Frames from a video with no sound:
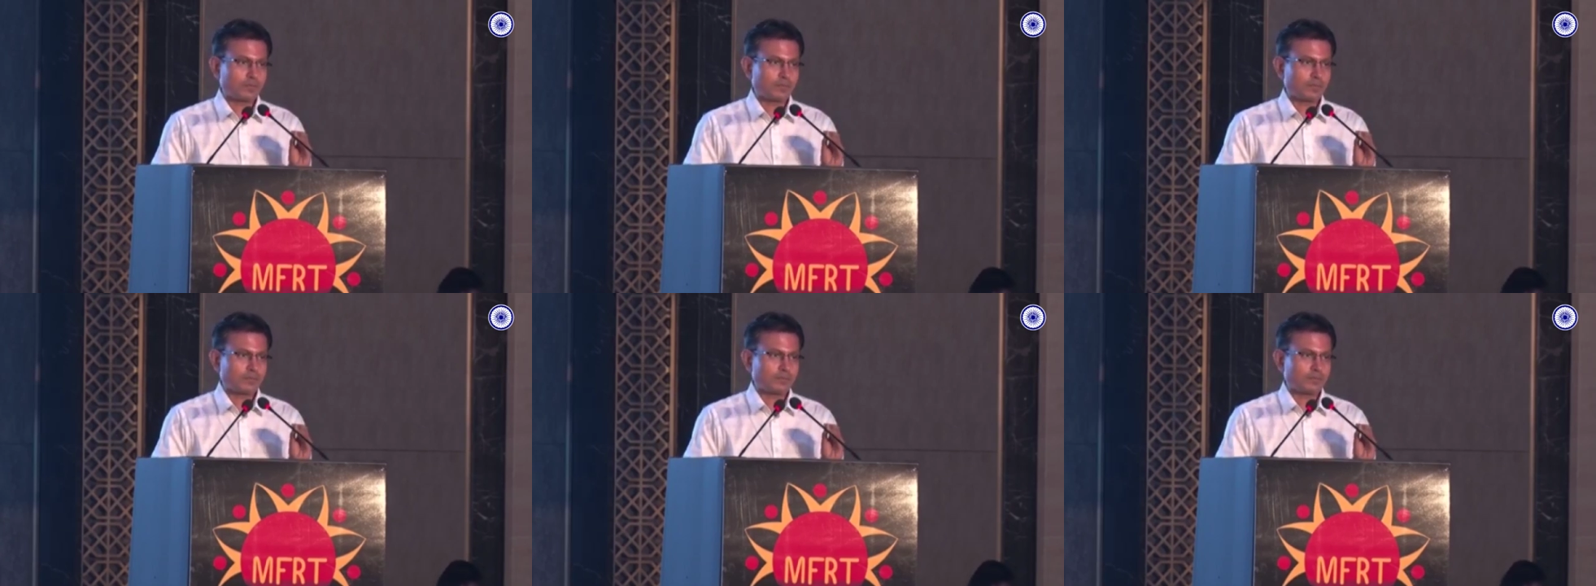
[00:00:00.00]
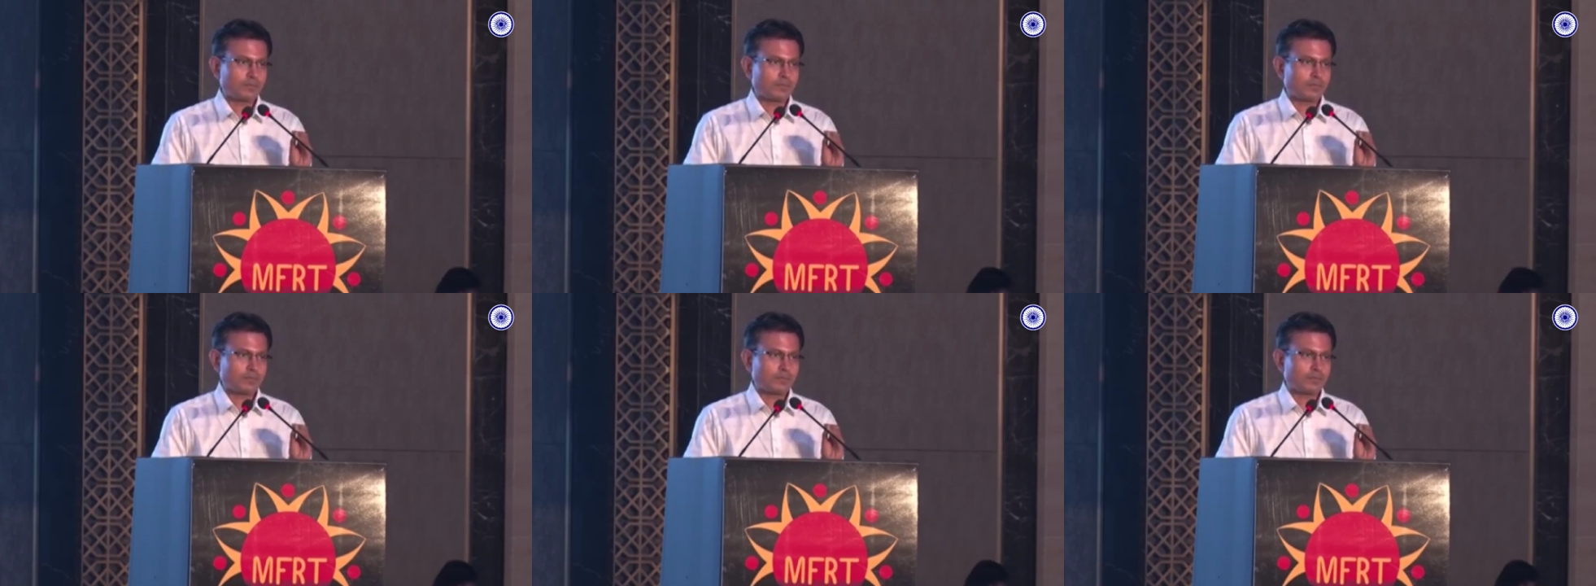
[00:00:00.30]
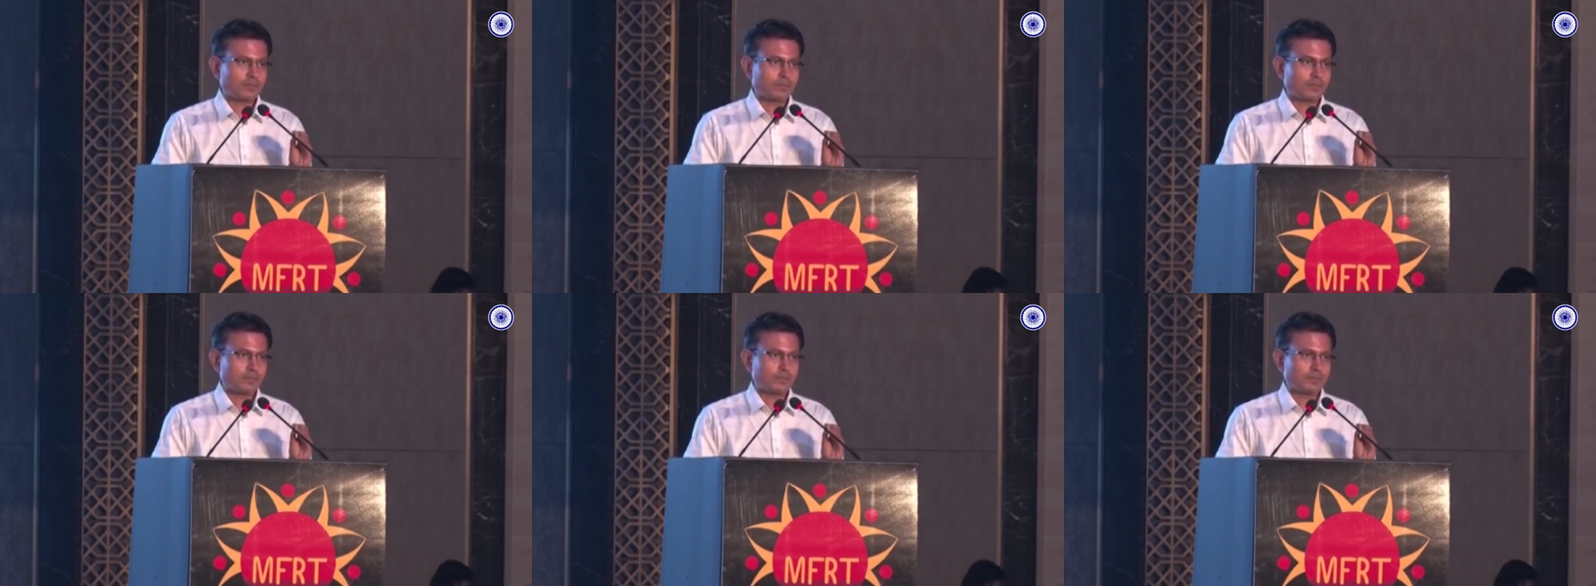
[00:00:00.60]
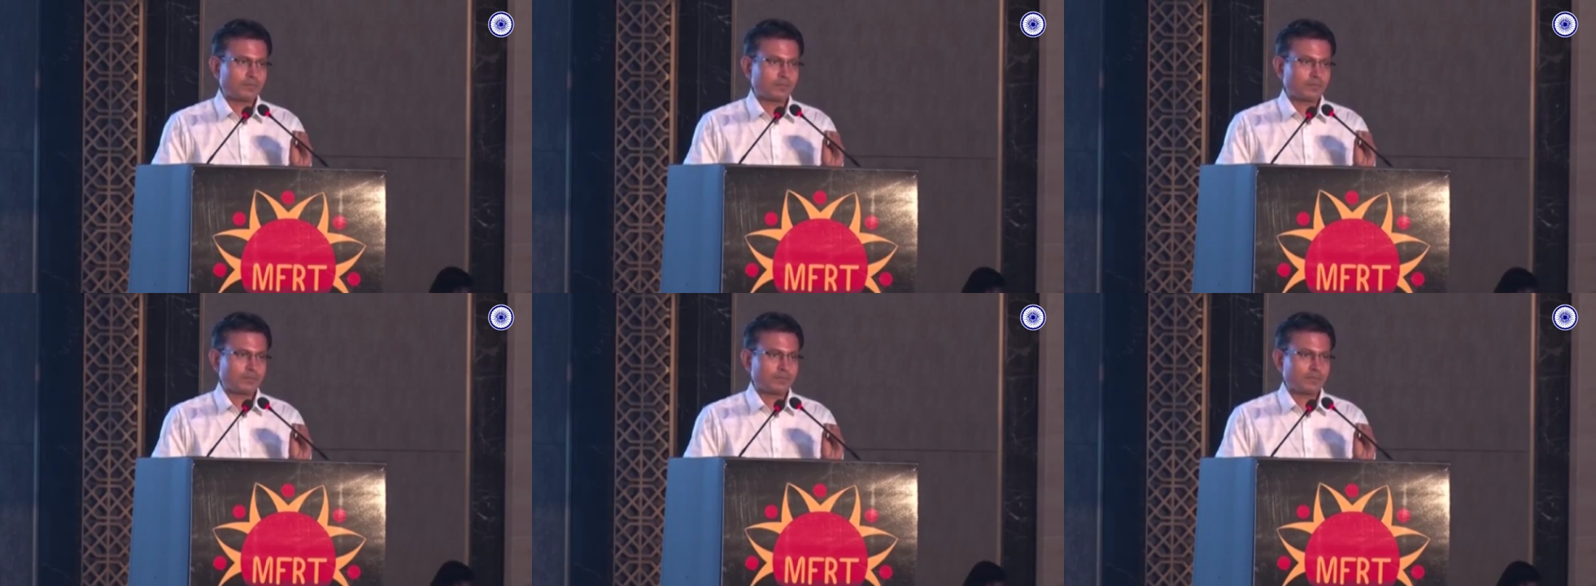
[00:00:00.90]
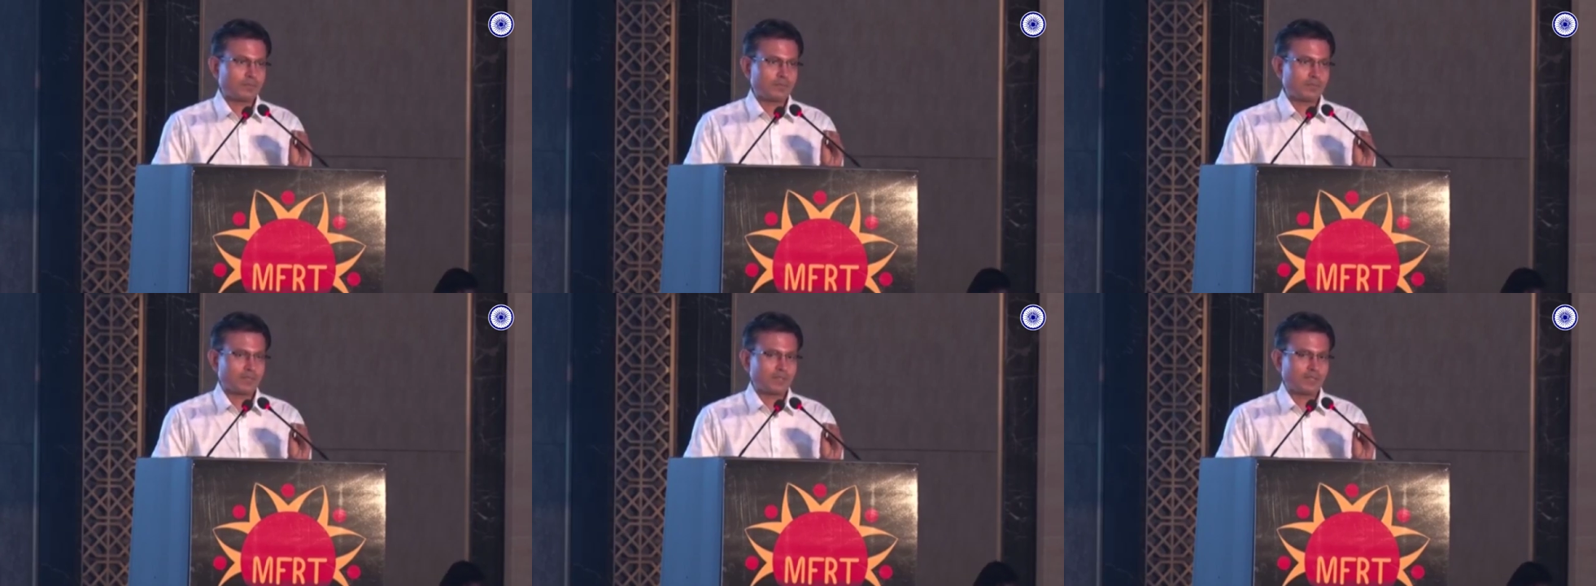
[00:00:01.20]

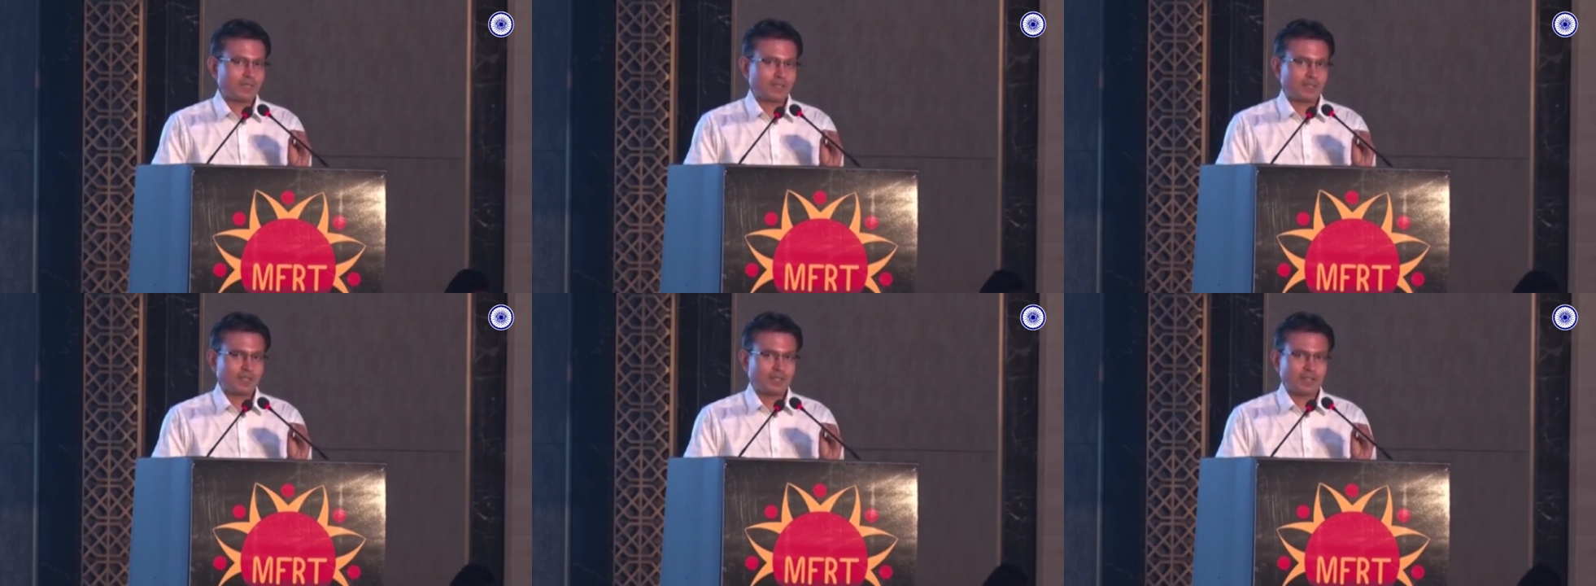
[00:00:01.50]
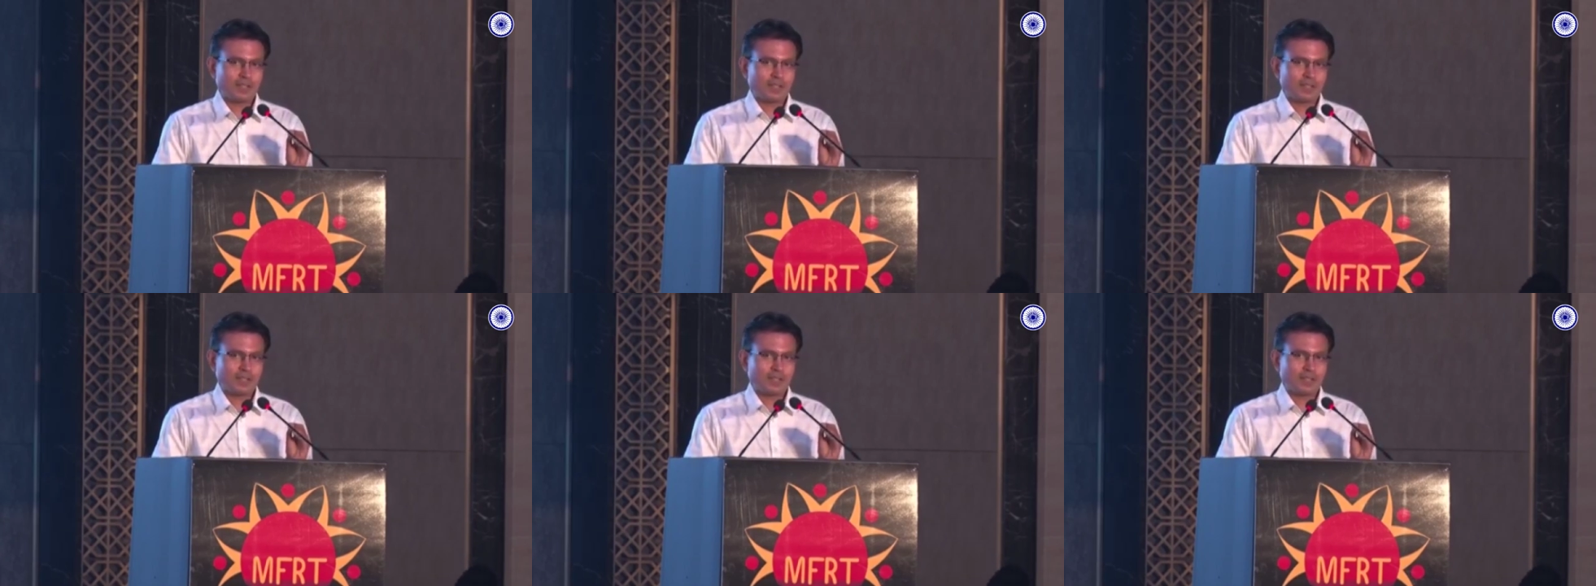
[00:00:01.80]
No one is speaking in this clip.